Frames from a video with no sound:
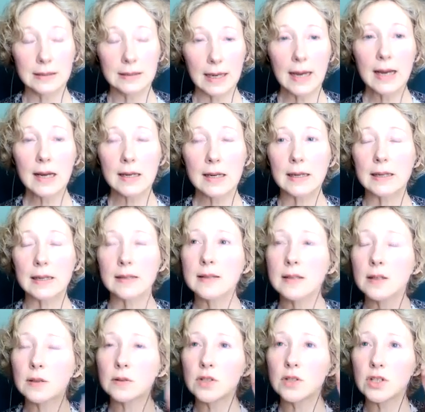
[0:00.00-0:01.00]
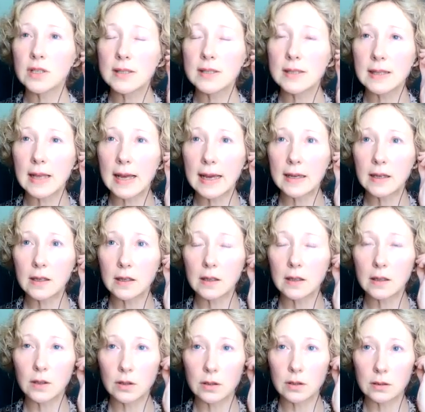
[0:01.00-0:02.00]
Yeah. So just like
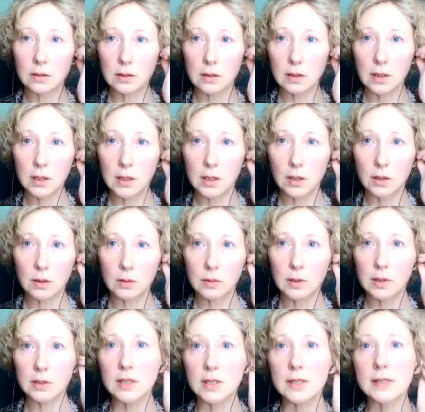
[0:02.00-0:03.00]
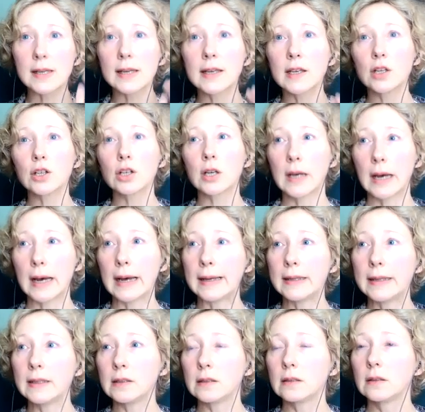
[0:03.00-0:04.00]
your, you know, just like your
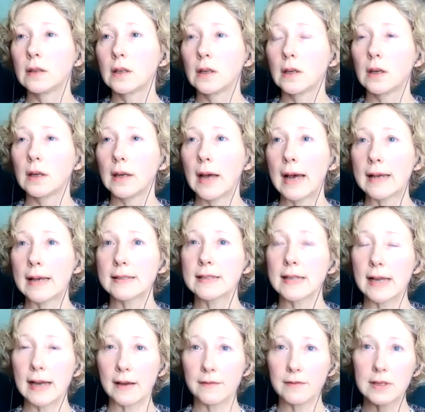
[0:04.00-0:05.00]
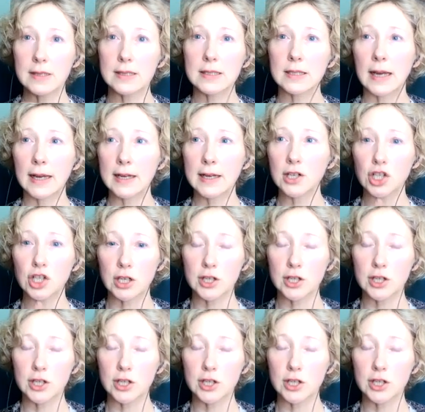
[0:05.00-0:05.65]
gut has to have these tight